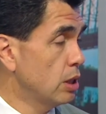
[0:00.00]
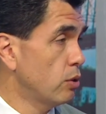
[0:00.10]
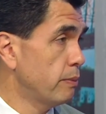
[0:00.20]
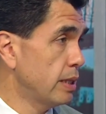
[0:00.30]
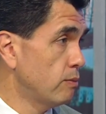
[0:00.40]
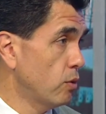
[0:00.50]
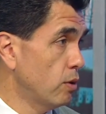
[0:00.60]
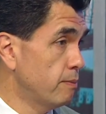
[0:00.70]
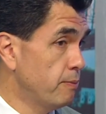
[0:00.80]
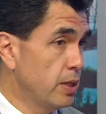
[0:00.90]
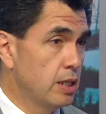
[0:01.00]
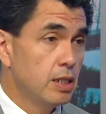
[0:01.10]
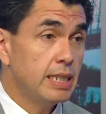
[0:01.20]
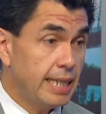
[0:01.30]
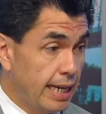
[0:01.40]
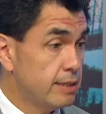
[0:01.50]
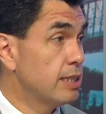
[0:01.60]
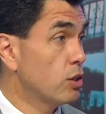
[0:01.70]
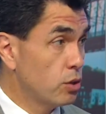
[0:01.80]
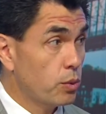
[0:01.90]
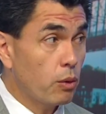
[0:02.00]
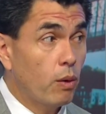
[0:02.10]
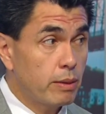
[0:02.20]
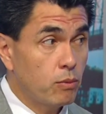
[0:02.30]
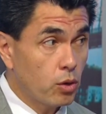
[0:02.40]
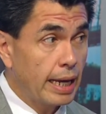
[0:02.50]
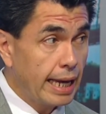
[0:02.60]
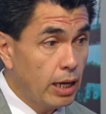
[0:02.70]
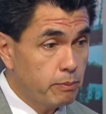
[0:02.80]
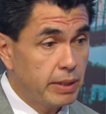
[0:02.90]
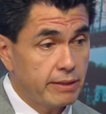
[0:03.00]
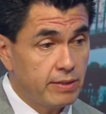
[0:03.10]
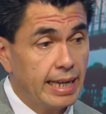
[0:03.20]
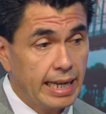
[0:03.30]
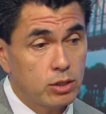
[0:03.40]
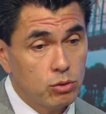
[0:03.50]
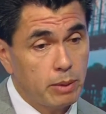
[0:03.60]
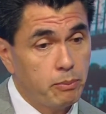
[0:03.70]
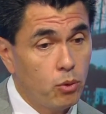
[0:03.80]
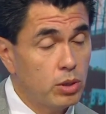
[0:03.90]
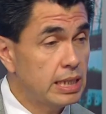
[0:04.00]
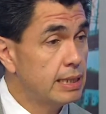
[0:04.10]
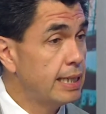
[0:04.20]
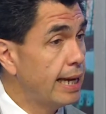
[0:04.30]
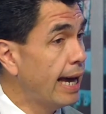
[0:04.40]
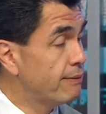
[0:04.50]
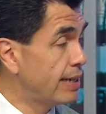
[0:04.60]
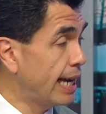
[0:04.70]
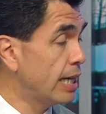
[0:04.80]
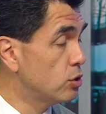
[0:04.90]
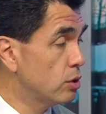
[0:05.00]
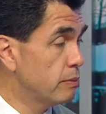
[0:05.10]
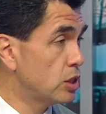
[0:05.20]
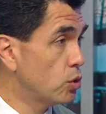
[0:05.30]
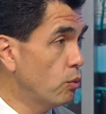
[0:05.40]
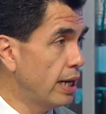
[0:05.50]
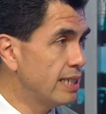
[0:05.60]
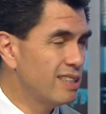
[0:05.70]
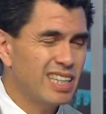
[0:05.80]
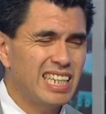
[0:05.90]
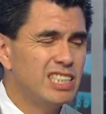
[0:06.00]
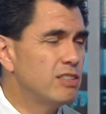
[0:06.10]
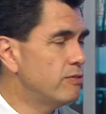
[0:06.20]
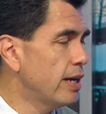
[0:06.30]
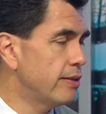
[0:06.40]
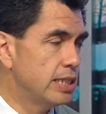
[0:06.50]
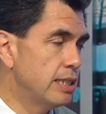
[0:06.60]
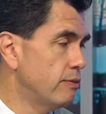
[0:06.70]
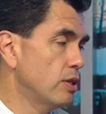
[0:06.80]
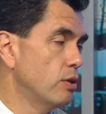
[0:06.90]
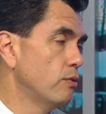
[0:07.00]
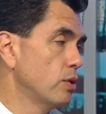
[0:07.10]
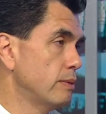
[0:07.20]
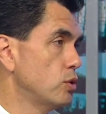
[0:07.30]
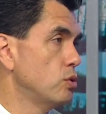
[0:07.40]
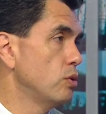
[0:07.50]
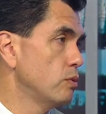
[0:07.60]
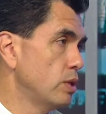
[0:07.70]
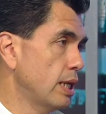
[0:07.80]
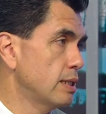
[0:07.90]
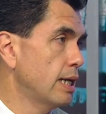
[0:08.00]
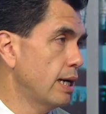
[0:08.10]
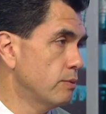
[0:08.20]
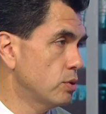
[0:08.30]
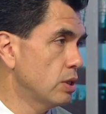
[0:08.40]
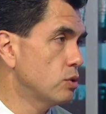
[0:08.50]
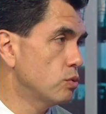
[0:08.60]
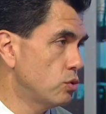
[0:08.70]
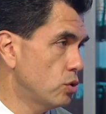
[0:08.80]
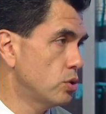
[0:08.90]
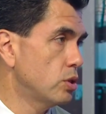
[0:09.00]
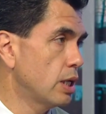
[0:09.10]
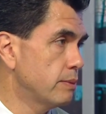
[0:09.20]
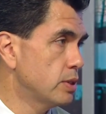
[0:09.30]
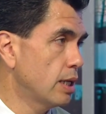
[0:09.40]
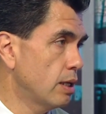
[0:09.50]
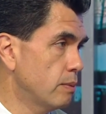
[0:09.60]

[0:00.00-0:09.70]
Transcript: a little bit more. Yes, they're going to require more help, but if they get to the point that they have gained so much weight, it's very difficult for them to do it without the help. So that's when surgery comes to help.